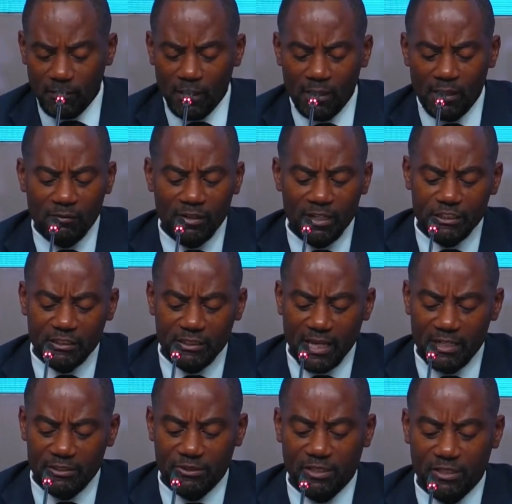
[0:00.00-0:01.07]
In relation to
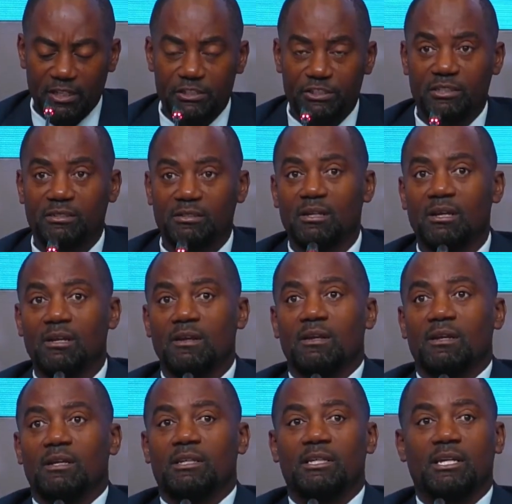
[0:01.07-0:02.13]
education,
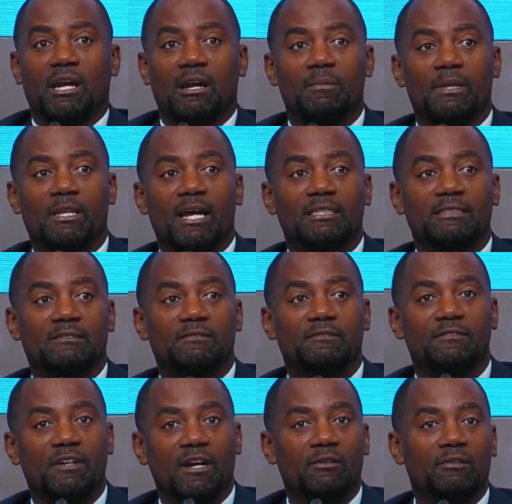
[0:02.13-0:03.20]
the Caribbean has a
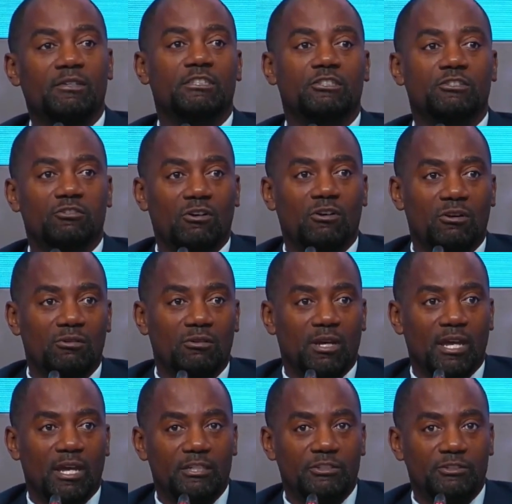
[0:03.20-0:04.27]
very strong
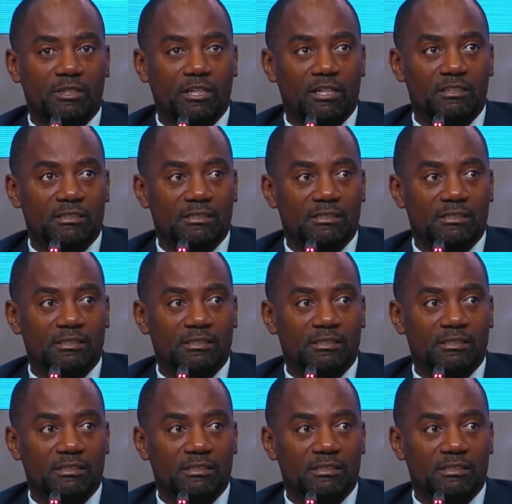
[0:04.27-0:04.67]
education